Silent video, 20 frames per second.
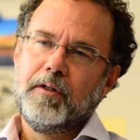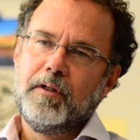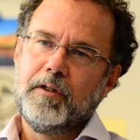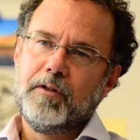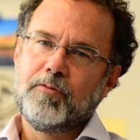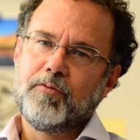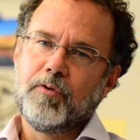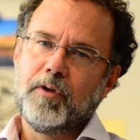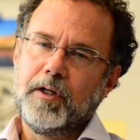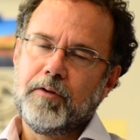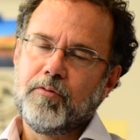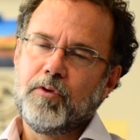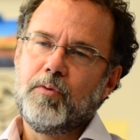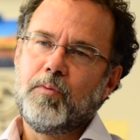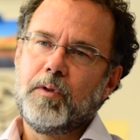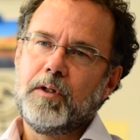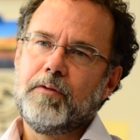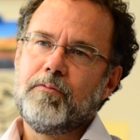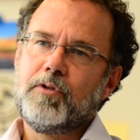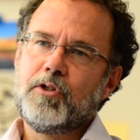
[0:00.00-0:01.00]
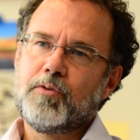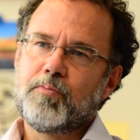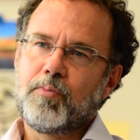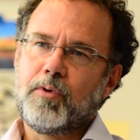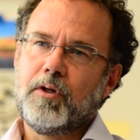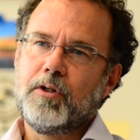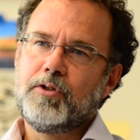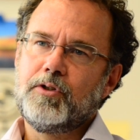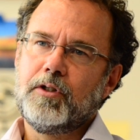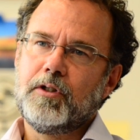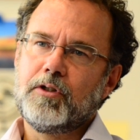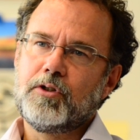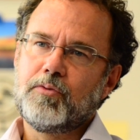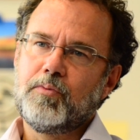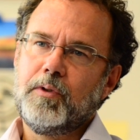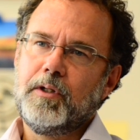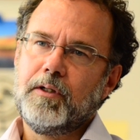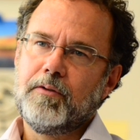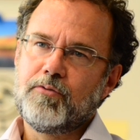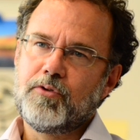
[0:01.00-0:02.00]
And for every one of these
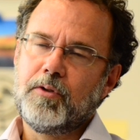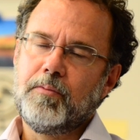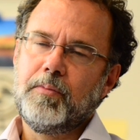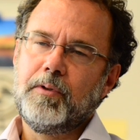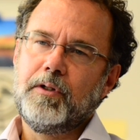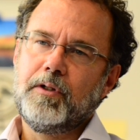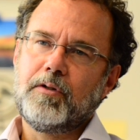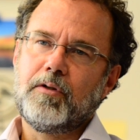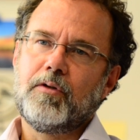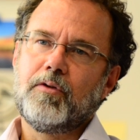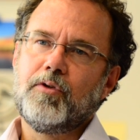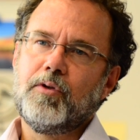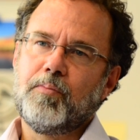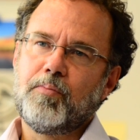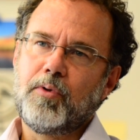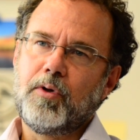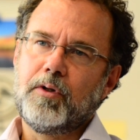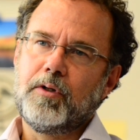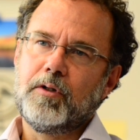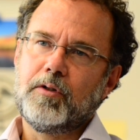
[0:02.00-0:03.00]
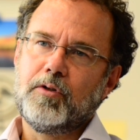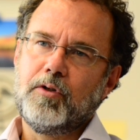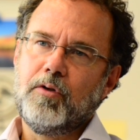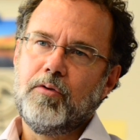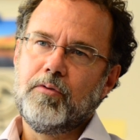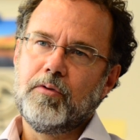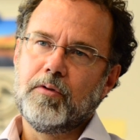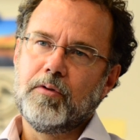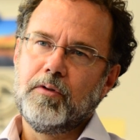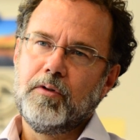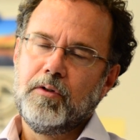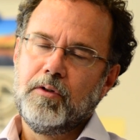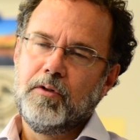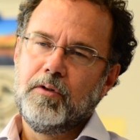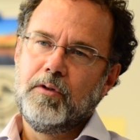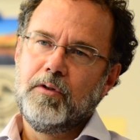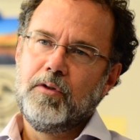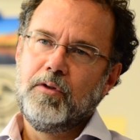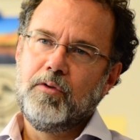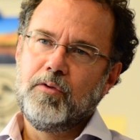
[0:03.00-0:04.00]
projects, we have somebody called the product owner
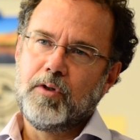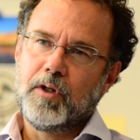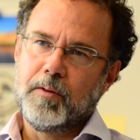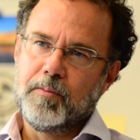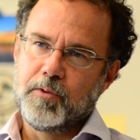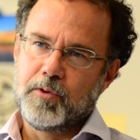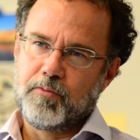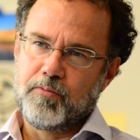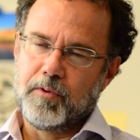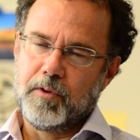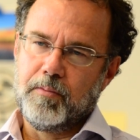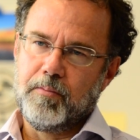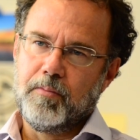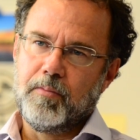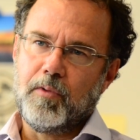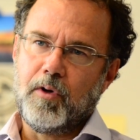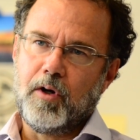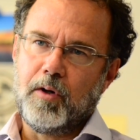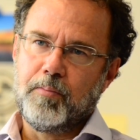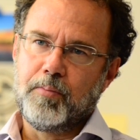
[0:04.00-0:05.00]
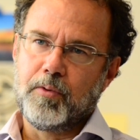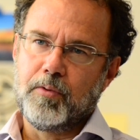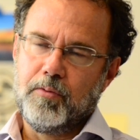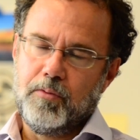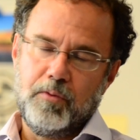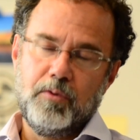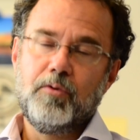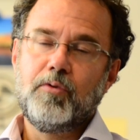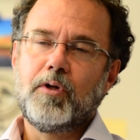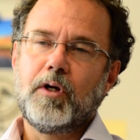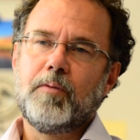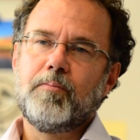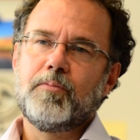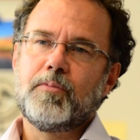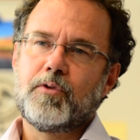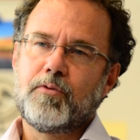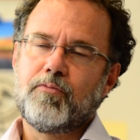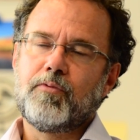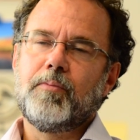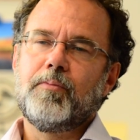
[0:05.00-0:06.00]
who comes from
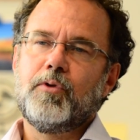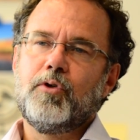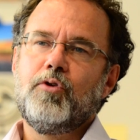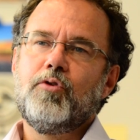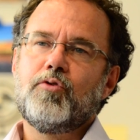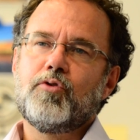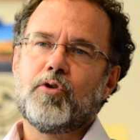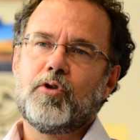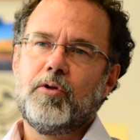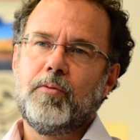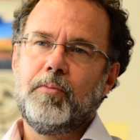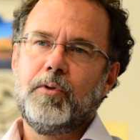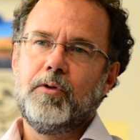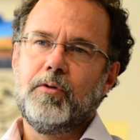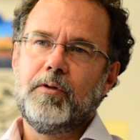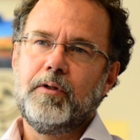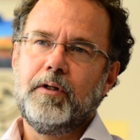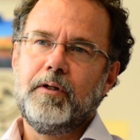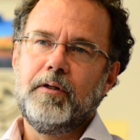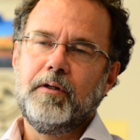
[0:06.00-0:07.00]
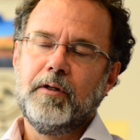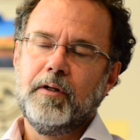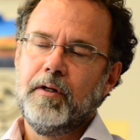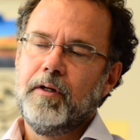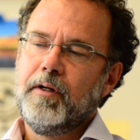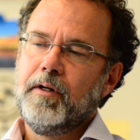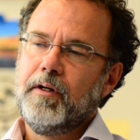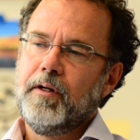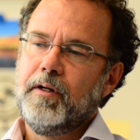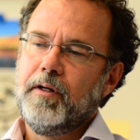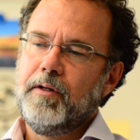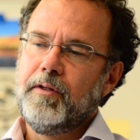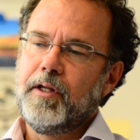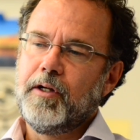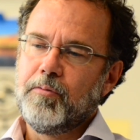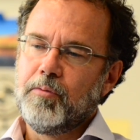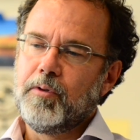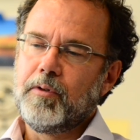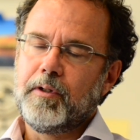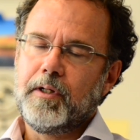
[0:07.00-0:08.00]
the user community, and
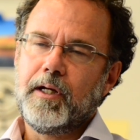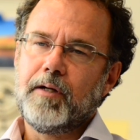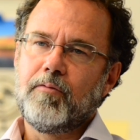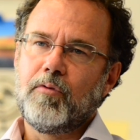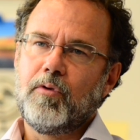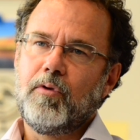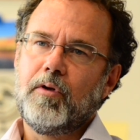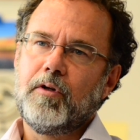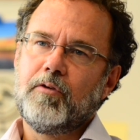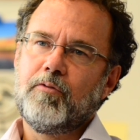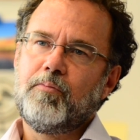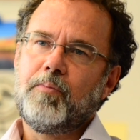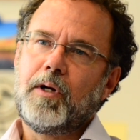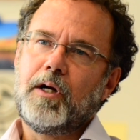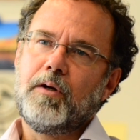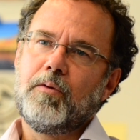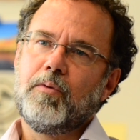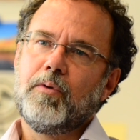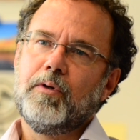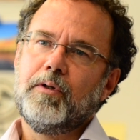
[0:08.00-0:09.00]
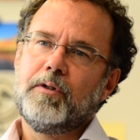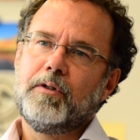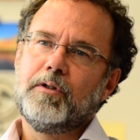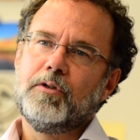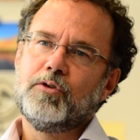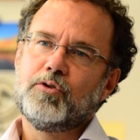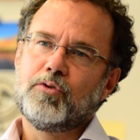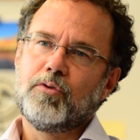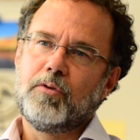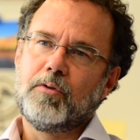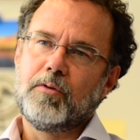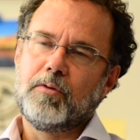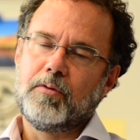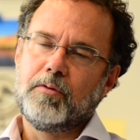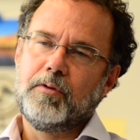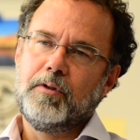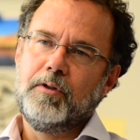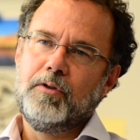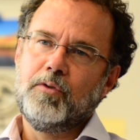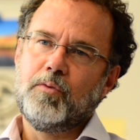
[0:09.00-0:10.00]
they really have a lot of power and
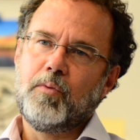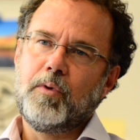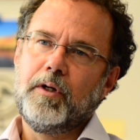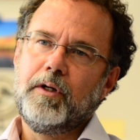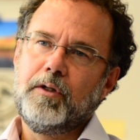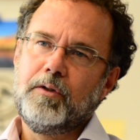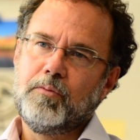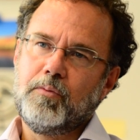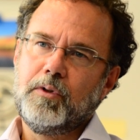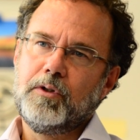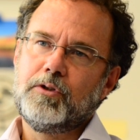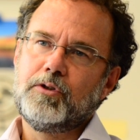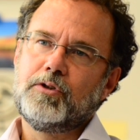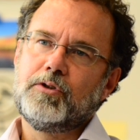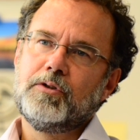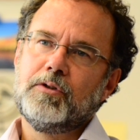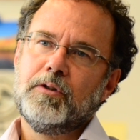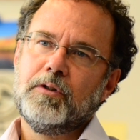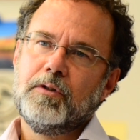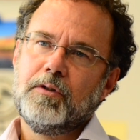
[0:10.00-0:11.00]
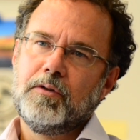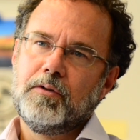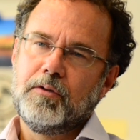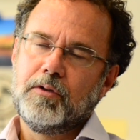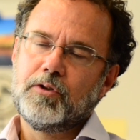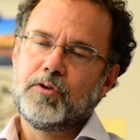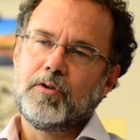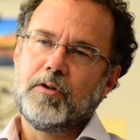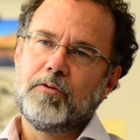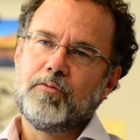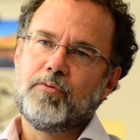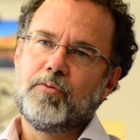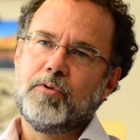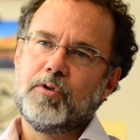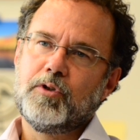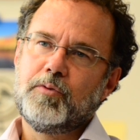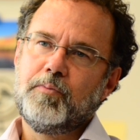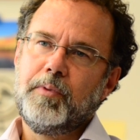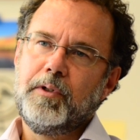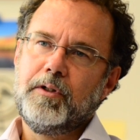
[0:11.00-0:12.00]
control in the way in which the
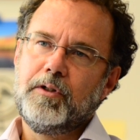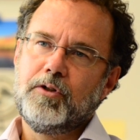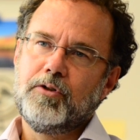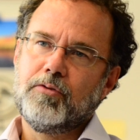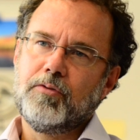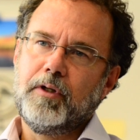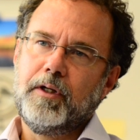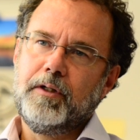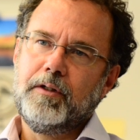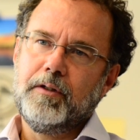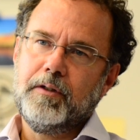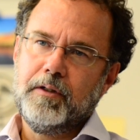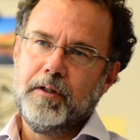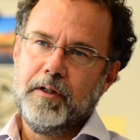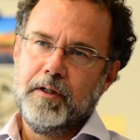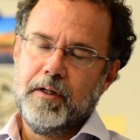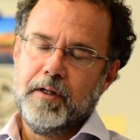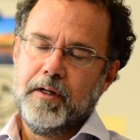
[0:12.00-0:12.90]
software is being created.